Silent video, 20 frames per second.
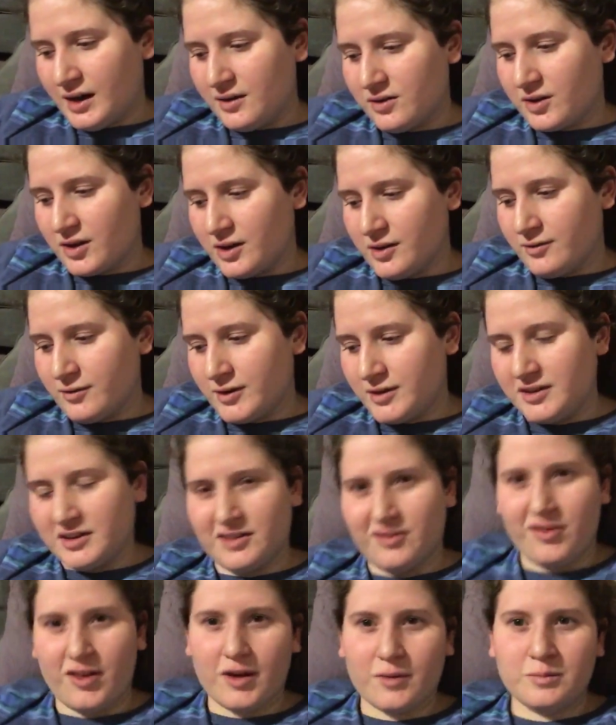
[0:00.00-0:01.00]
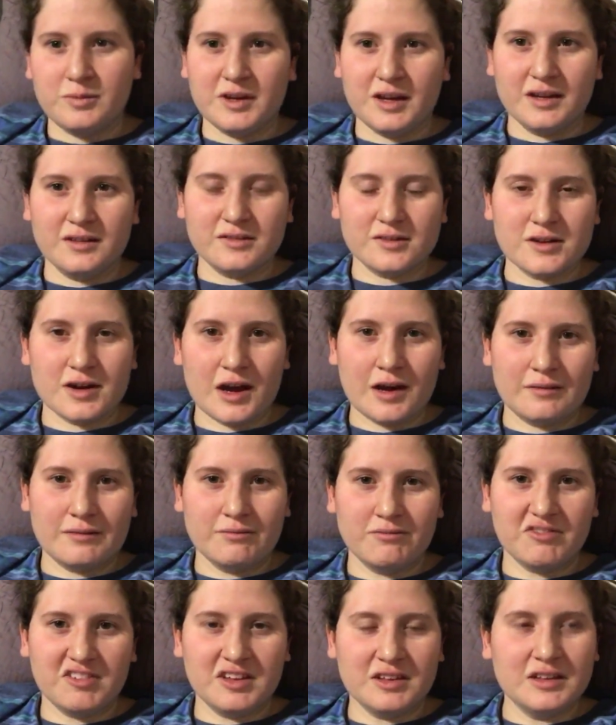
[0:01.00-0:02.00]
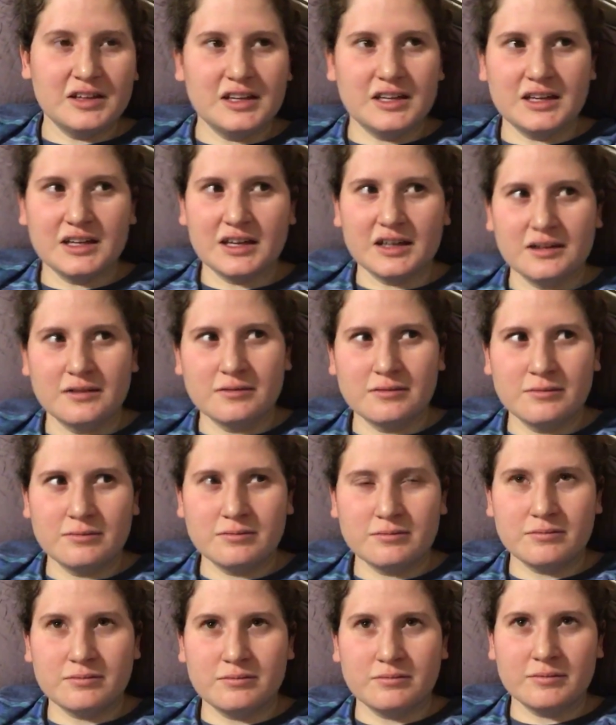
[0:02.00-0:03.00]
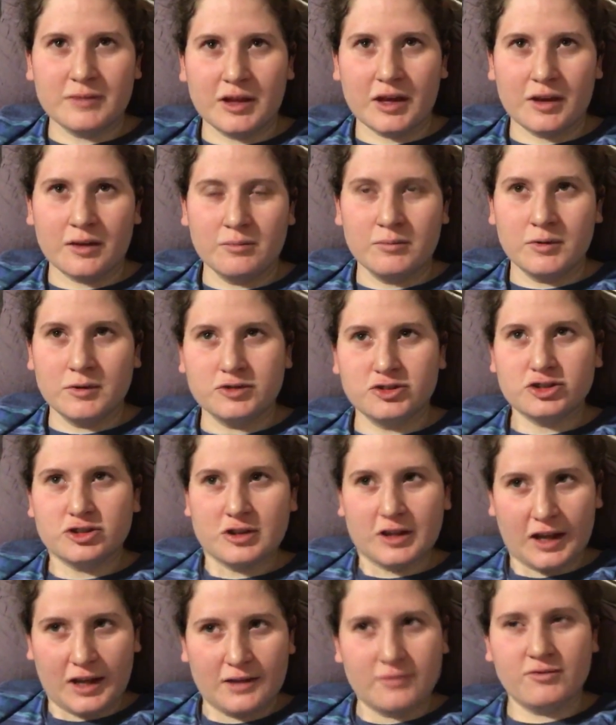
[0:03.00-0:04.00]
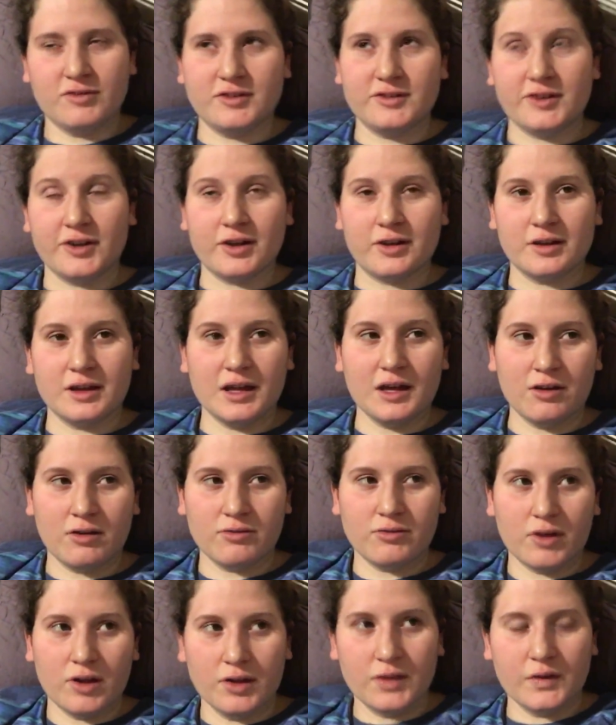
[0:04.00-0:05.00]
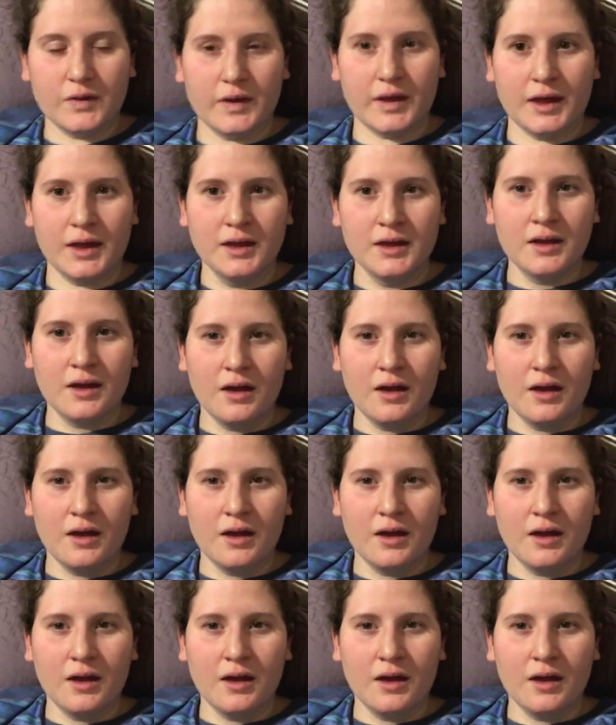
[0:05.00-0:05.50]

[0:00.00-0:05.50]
just kind of want to give the updates on how I'm feeling, and like emotionally and physically, obviously,